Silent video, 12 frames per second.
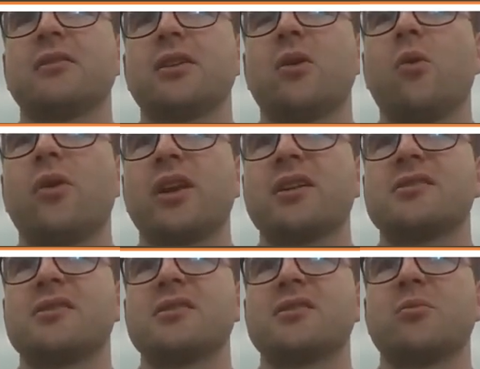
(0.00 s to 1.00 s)
the
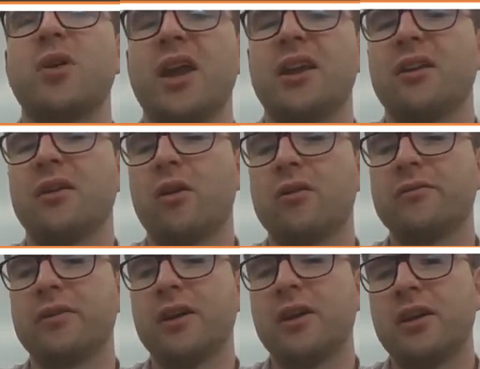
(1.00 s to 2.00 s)
audience's opinion of